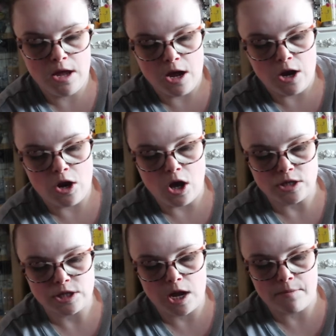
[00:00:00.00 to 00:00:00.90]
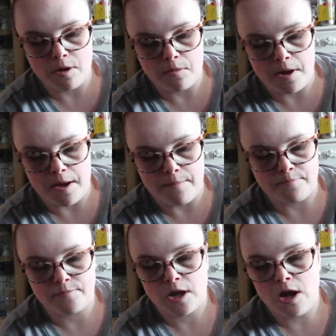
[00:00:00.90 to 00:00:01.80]
last time I went,
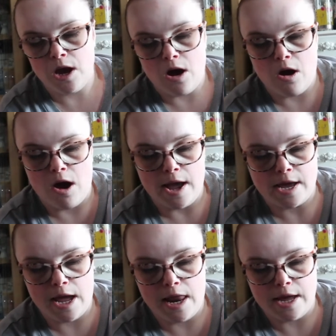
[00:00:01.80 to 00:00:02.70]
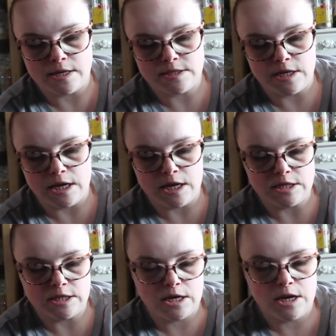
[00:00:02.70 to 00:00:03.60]
I collected
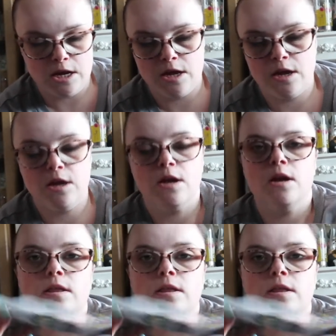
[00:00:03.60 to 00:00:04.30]
the